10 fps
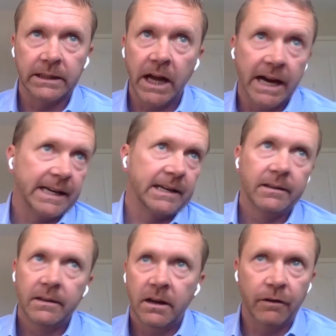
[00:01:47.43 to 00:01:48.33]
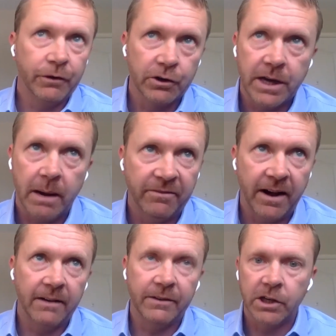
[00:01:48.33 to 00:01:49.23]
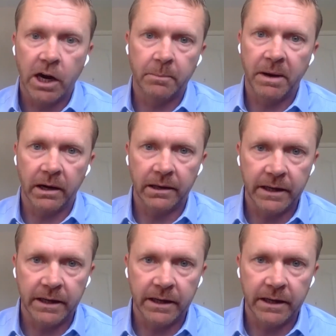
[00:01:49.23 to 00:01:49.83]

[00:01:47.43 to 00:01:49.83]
like of your top 5, and talk about it.